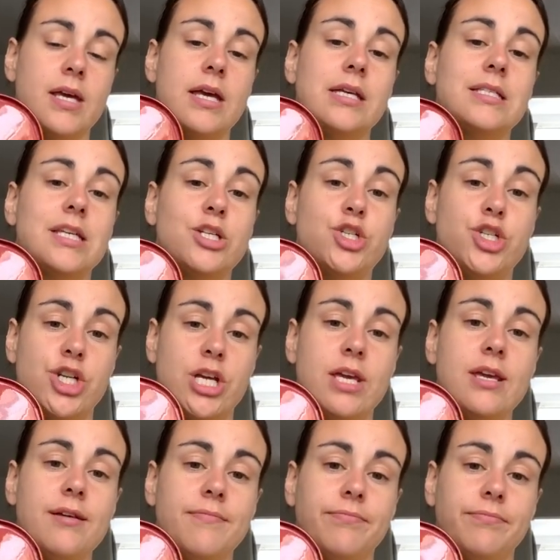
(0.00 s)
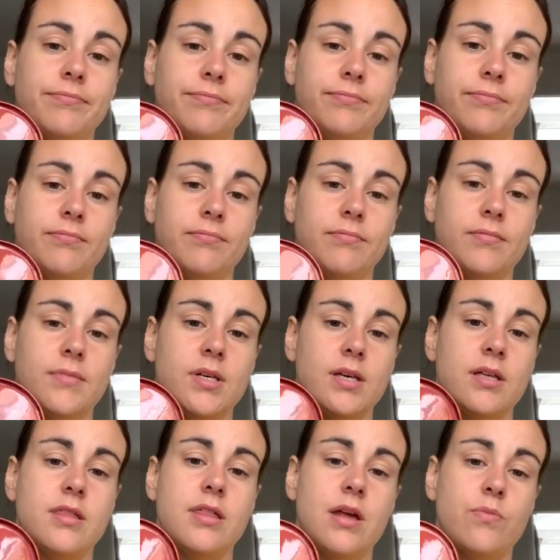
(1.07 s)
is a G,
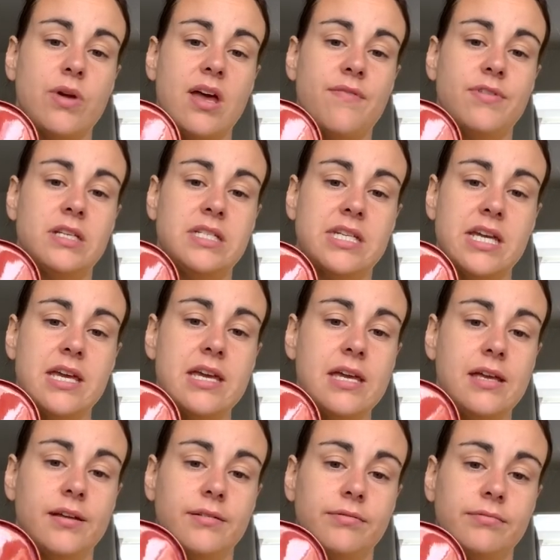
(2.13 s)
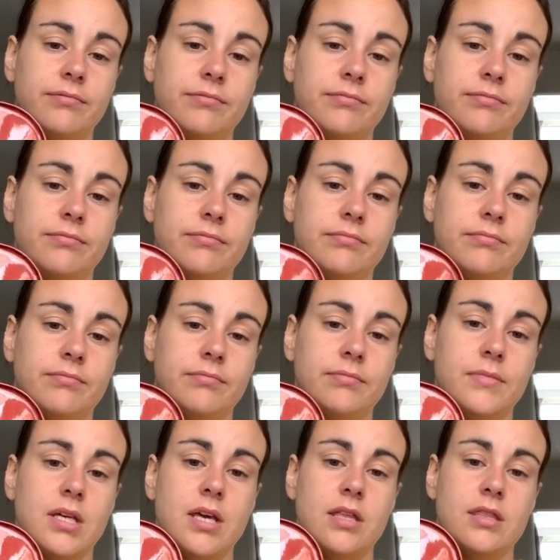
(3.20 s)
then we have a D,
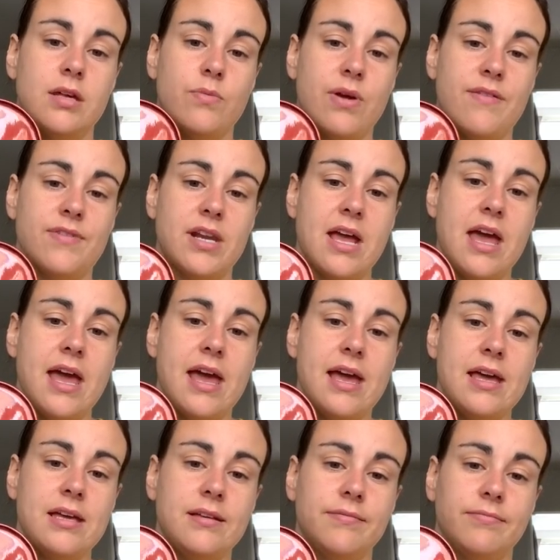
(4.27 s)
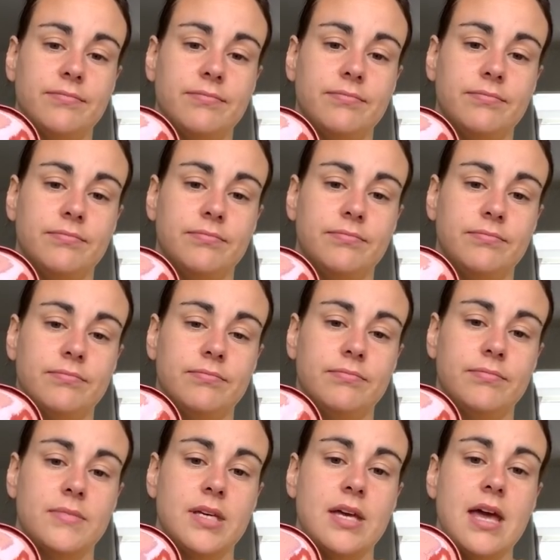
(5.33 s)
then we have an A,
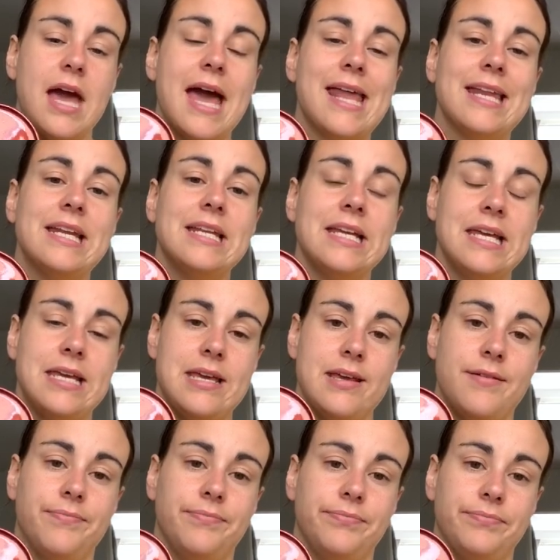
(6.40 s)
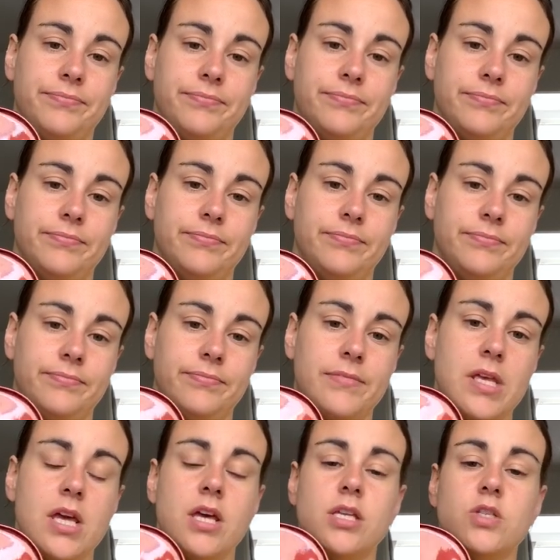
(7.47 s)
and an E.
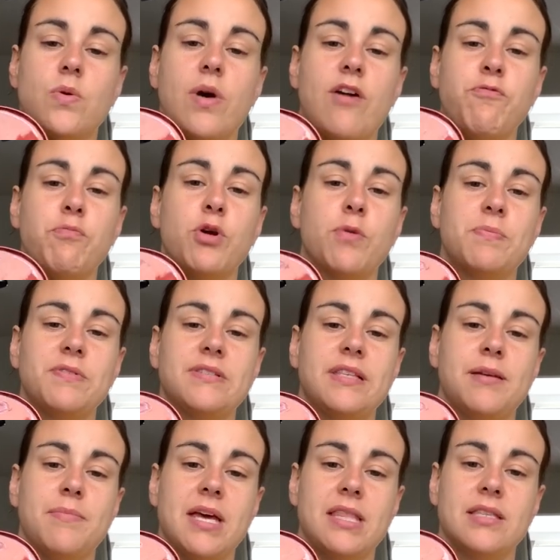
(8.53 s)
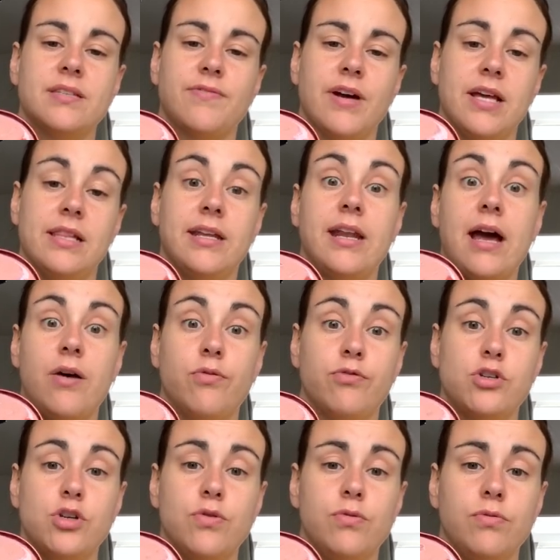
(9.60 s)
So I've purposely made this violin out of
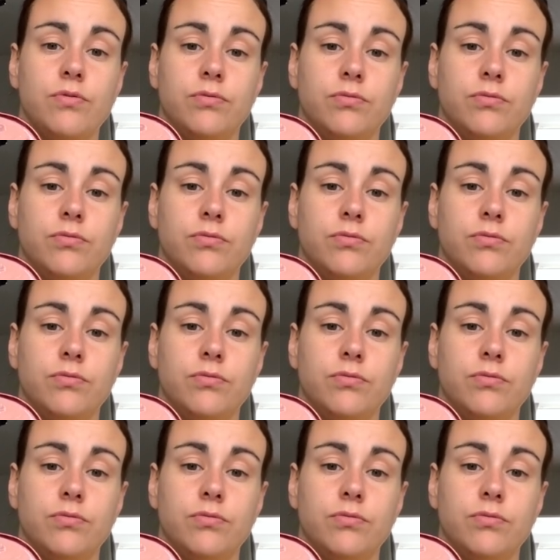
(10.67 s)
tune